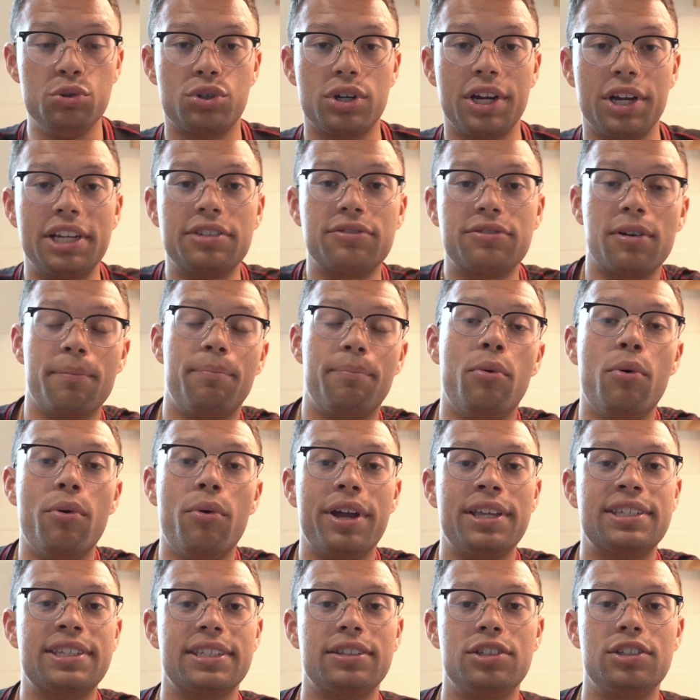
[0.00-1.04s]
When you transfer
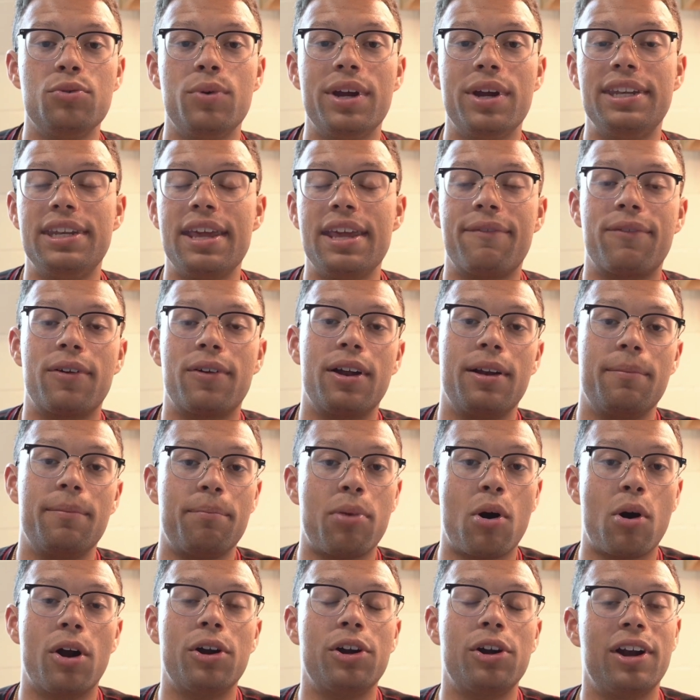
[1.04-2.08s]
points to a
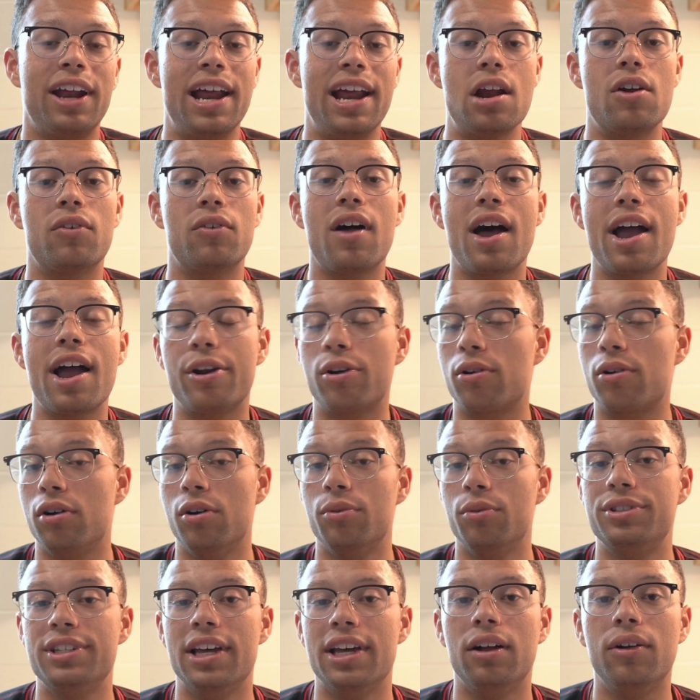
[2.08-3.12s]
different partner airline
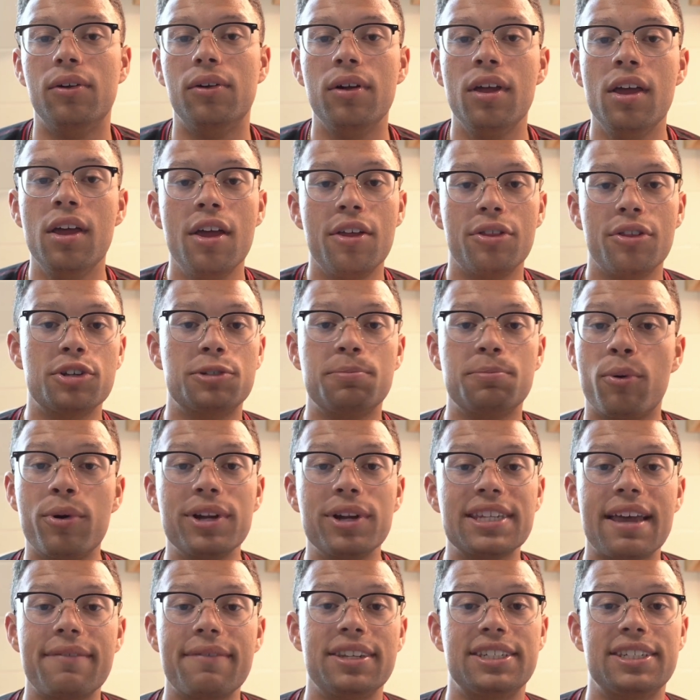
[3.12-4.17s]
or hotel, those
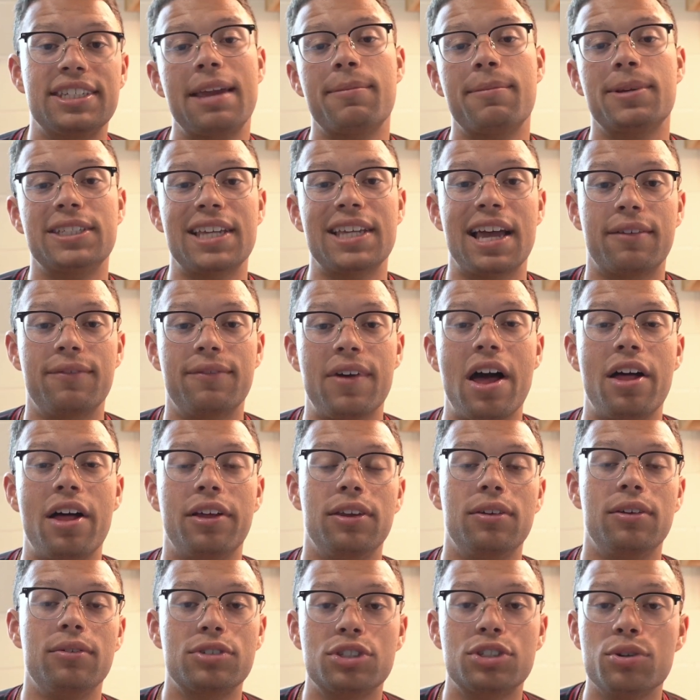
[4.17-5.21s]
points have the same exact
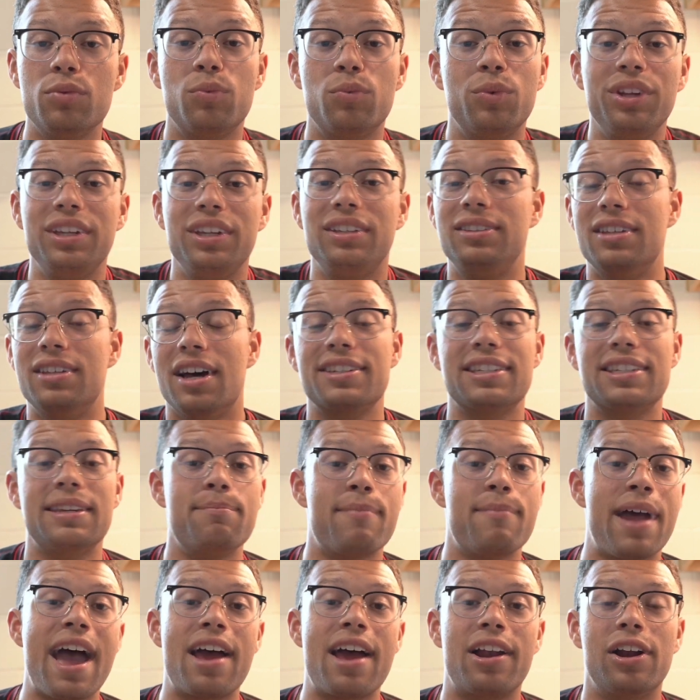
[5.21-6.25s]
value. So it really
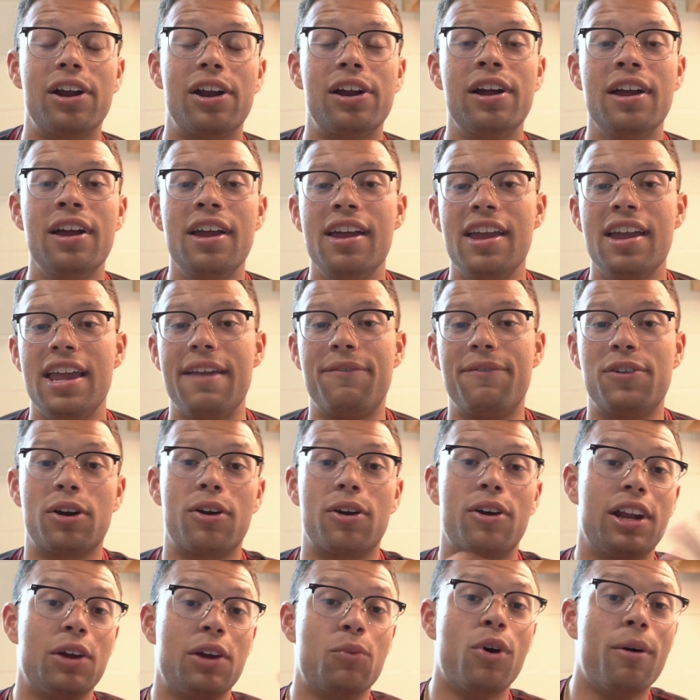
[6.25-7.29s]
doesn't matter if
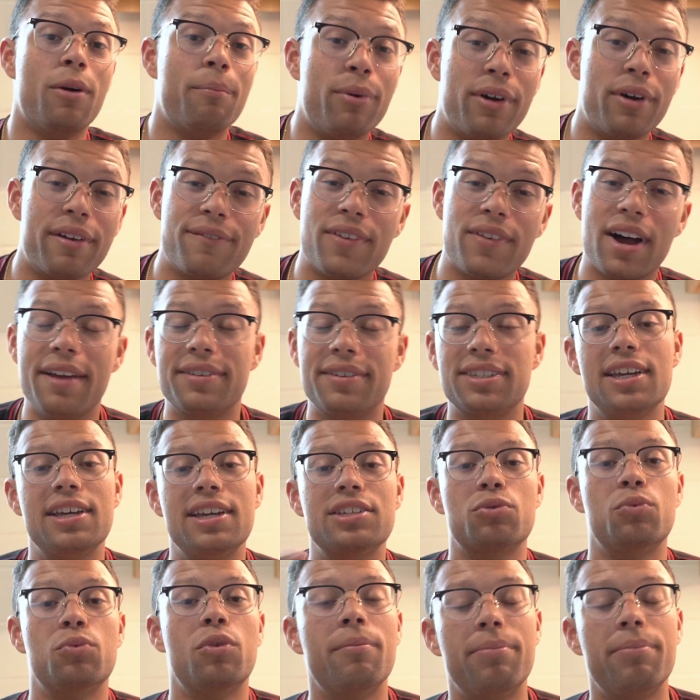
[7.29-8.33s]
you're earning 1.5
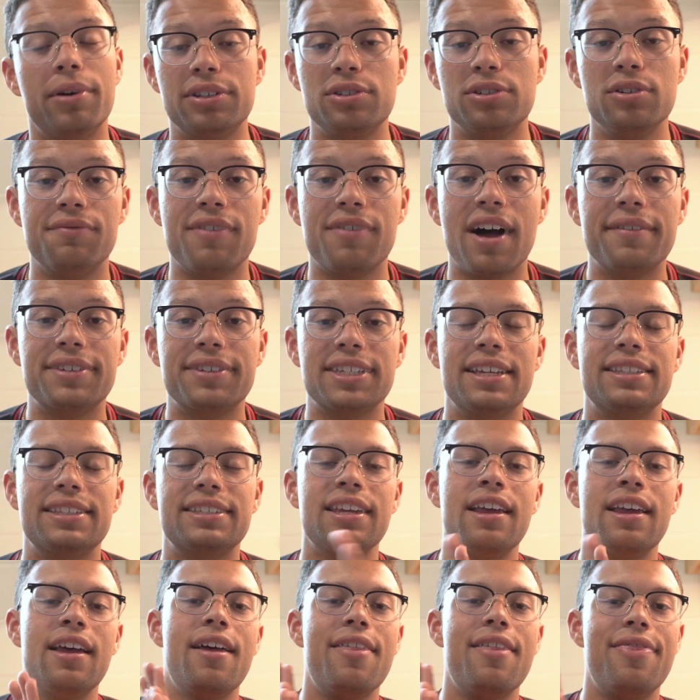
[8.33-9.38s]
cents or 1.25
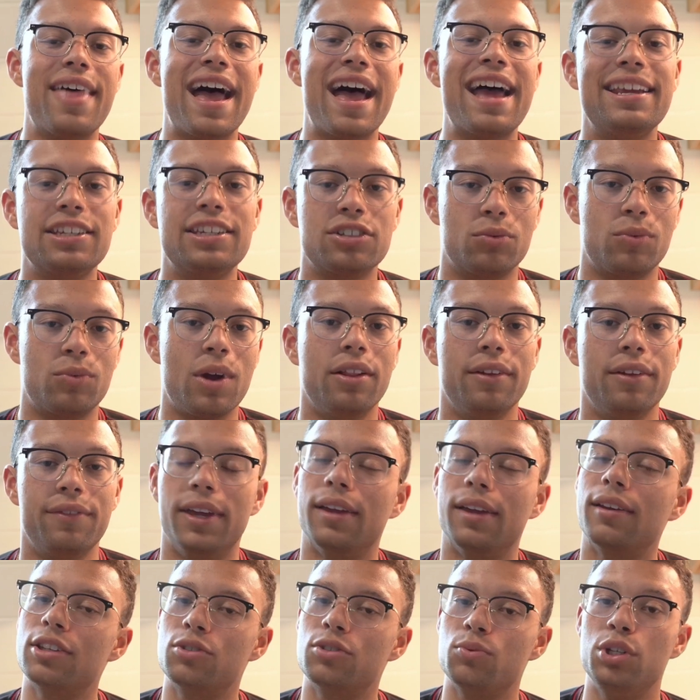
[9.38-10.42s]
cents. That is
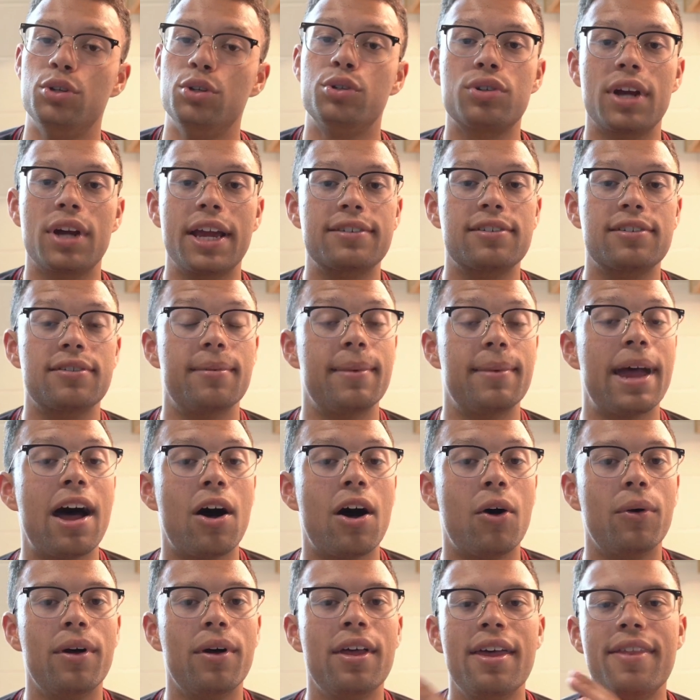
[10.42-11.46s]
irrelevant because when you transfer them
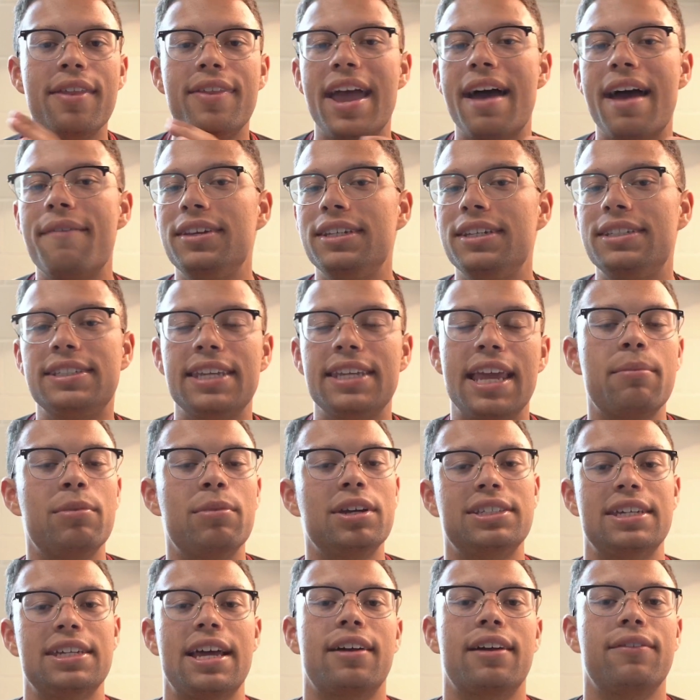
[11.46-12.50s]
out, they have the
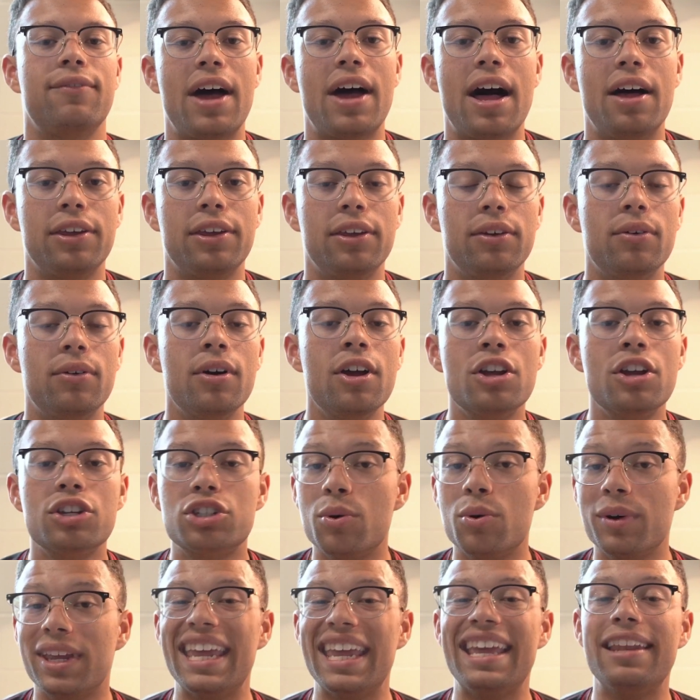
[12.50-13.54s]
same exact value.
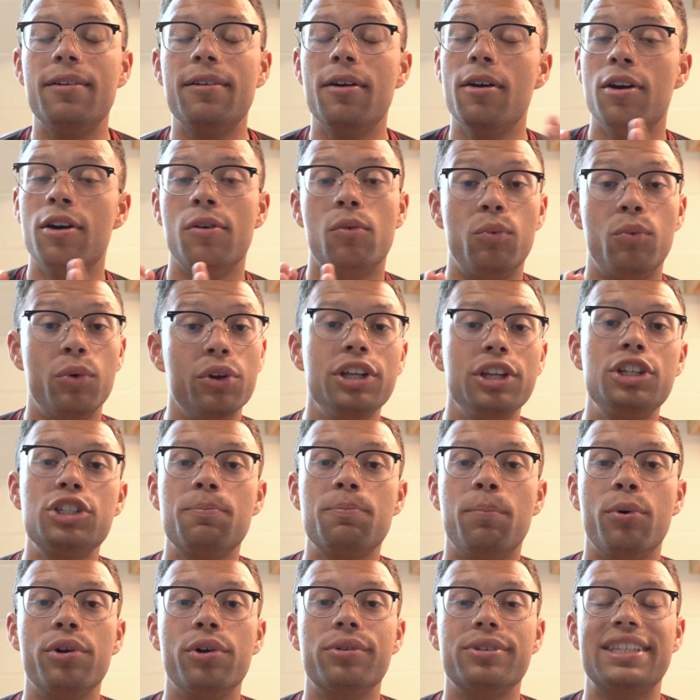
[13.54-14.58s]
So again, really
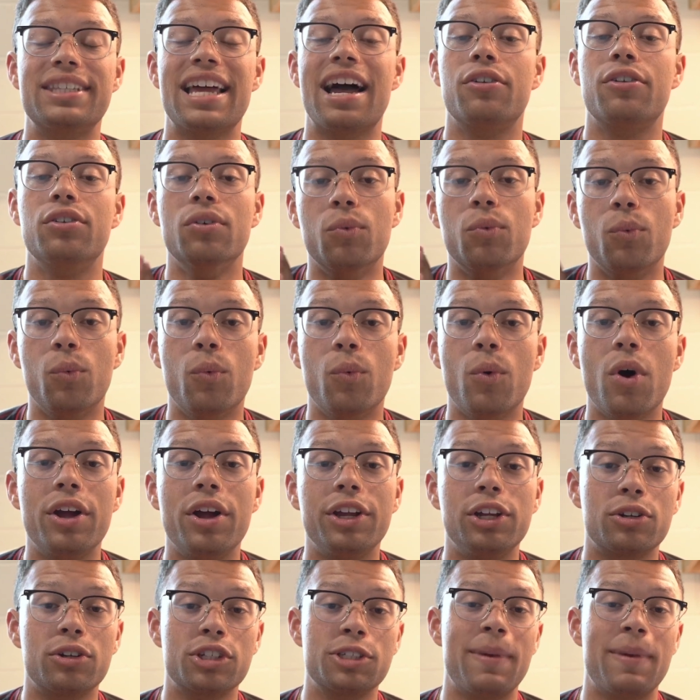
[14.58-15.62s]
just boils down to
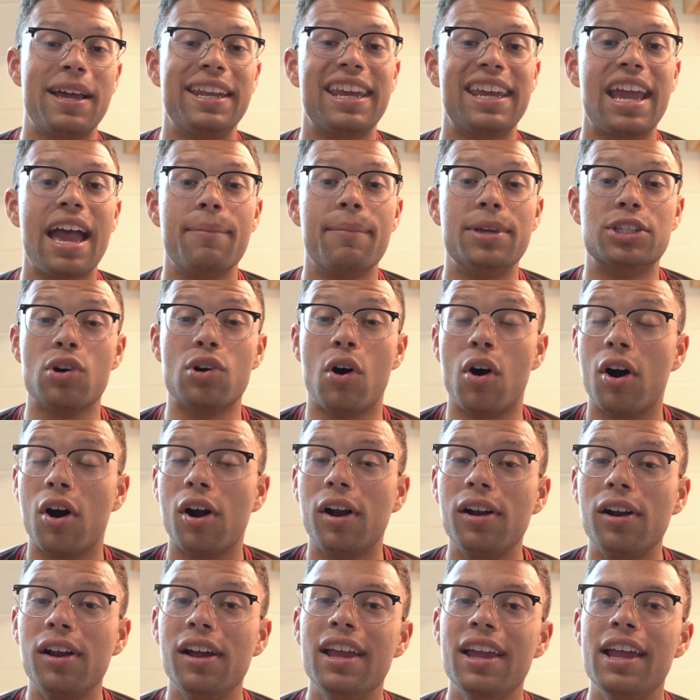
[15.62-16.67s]
what your spending habits
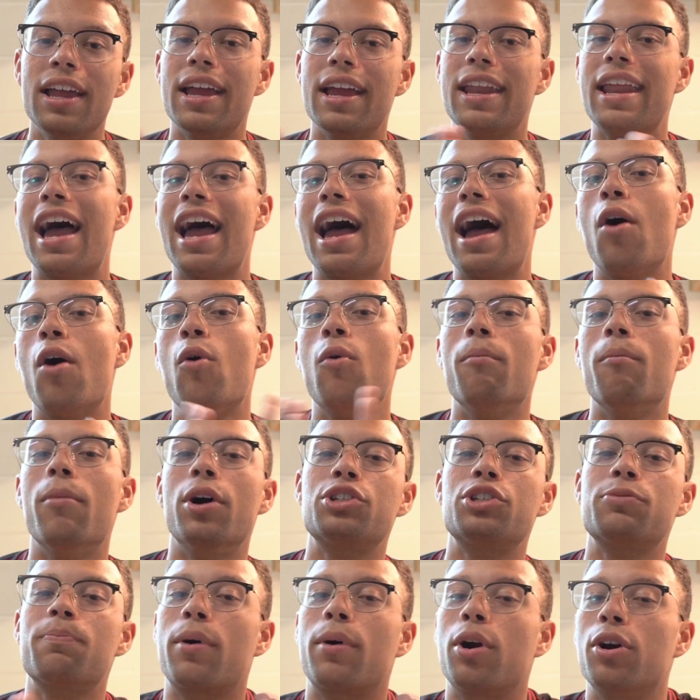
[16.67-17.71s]
are and how
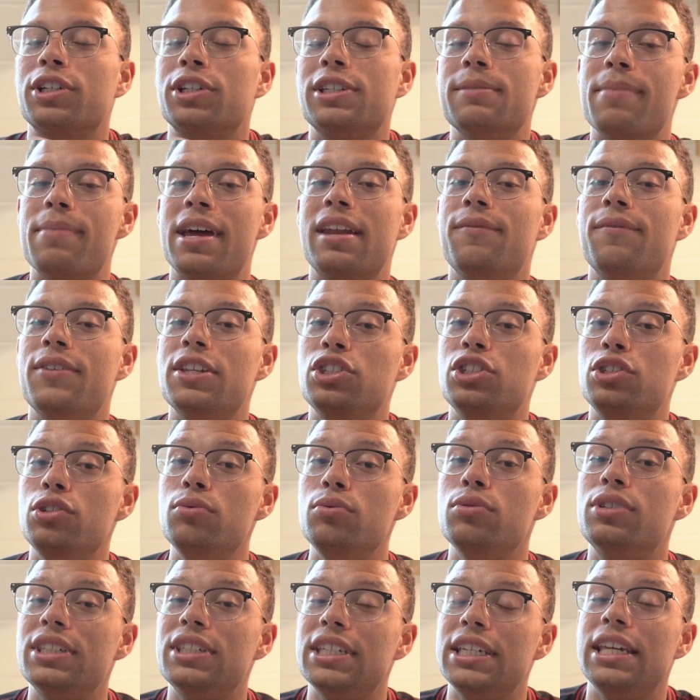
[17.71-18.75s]
much perks and benefits
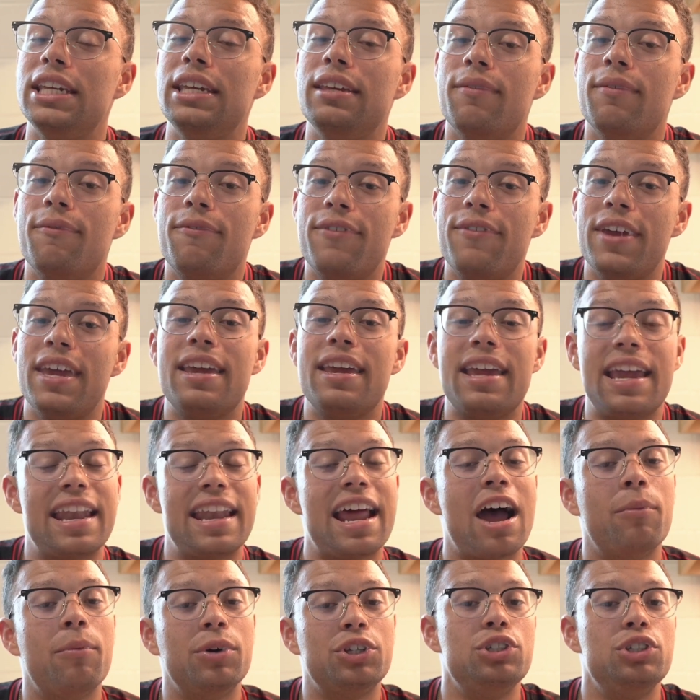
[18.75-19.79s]
you see fit
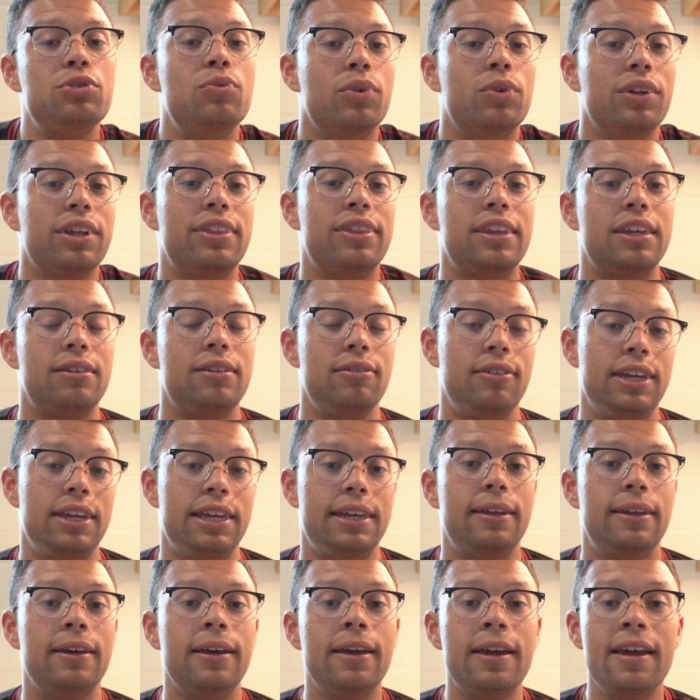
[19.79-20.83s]
and how much you really think you
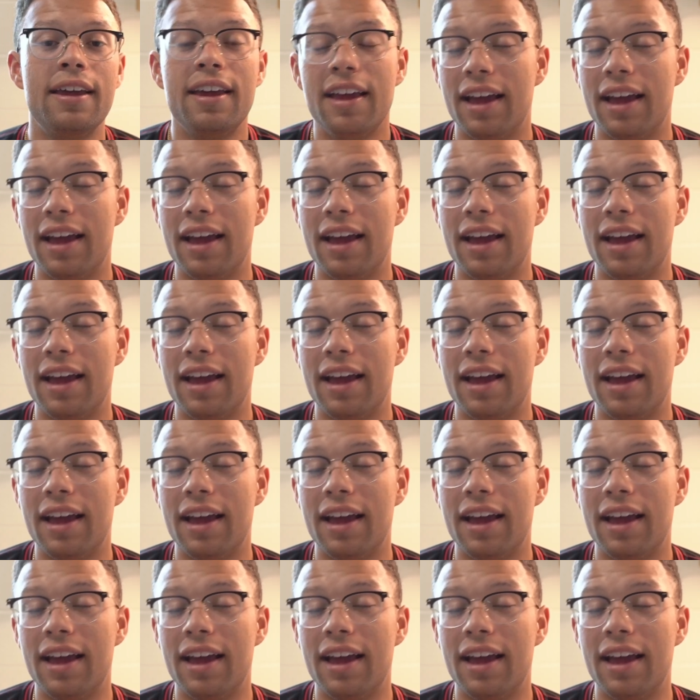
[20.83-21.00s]
need.